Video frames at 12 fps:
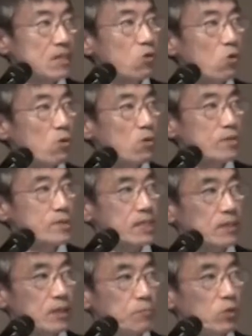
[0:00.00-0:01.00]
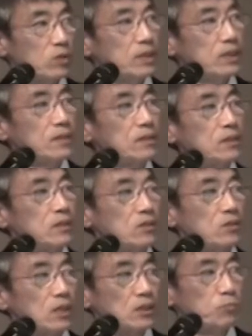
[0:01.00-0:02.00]
All the deposit is
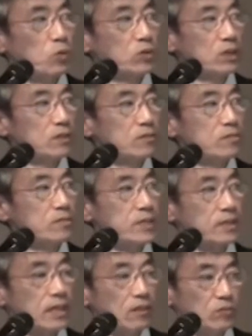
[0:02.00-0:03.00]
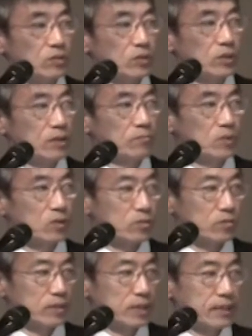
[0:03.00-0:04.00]
transported to the downstream,
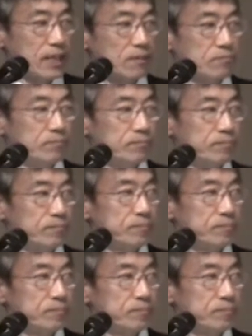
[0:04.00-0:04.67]
to the dam.